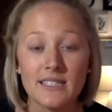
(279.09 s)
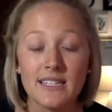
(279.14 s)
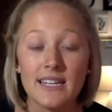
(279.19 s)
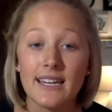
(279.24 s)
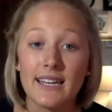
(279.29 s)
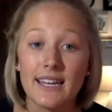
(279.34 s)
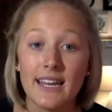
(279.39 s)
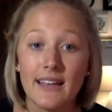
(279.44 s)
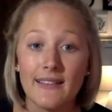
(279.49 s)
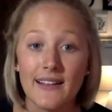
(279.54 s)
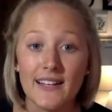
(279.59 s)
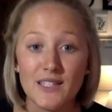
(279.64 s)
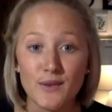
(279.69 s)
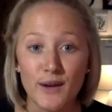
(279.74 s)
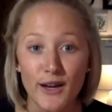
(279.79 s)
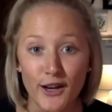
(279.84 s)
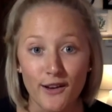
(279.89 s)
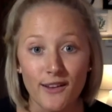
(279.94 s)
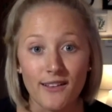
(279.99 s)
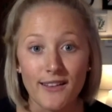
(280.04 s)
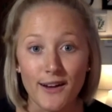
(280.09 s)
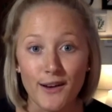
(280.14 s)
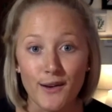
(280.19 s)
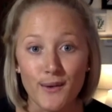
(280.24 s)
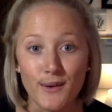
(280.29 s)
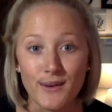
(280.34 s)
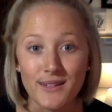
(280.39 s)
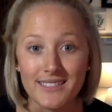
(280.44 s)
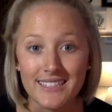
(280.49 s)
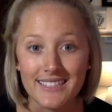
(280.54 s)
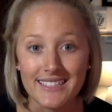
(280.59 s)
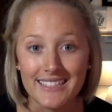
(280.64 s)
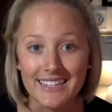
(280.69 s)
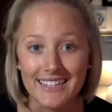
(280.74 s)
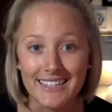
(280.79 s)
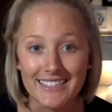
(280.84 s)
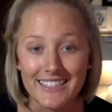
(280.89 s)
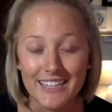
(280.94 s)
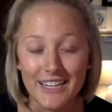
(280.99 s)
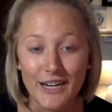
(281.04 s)
And again, that's why your clinical assistant
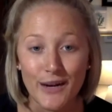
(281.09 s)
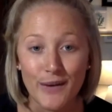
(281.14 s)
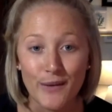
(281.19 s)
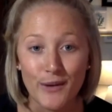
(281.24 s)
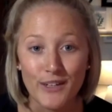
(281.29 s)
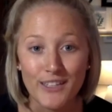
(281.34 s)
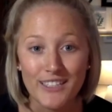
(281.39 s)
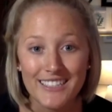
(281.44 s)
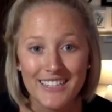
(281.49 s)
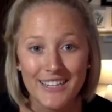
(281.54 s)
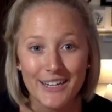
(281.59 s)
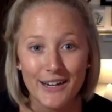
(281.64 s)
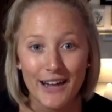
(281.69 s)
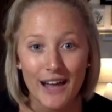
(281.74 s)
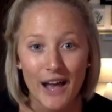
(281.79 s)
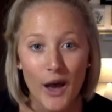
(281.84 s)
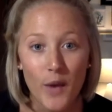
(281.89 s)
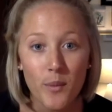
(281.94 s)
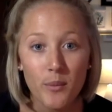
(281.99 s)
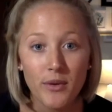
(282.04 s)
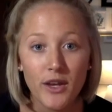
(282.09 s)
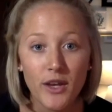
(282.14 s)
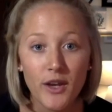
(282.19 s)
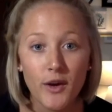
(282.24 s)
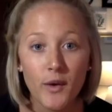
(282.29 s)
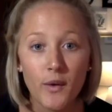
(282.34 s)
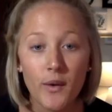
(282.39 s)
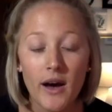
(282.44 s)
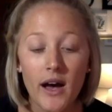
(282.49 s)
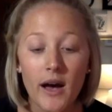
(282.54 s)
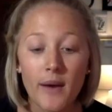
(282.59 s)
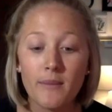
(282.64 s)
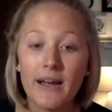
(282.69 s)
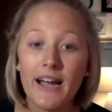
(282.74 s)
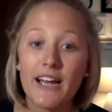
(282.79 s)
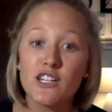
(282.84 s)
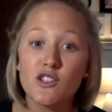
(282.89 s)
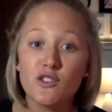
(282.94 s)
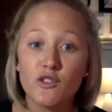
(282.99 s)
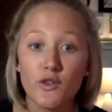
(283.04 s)
is here. We're just here to help you,
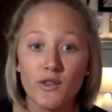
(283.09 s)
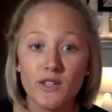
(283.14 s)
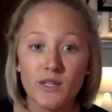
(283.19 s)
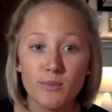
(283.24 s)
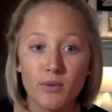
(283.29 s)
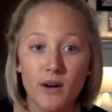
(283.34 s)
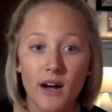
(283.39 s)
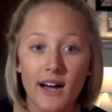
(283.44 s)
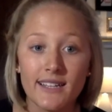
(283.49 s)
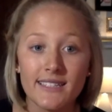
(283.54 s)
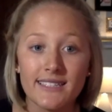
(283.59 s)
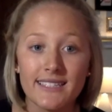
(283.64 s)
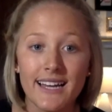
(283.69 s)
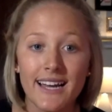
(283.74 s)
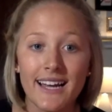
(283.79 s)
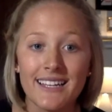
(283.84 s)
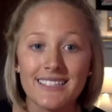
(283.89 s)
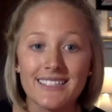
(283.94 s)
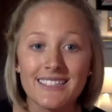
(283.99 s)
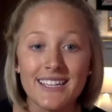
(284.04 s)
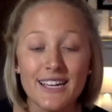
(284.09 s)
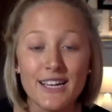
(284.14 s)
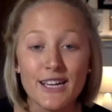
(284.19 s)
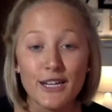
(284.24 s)
guide you through this process.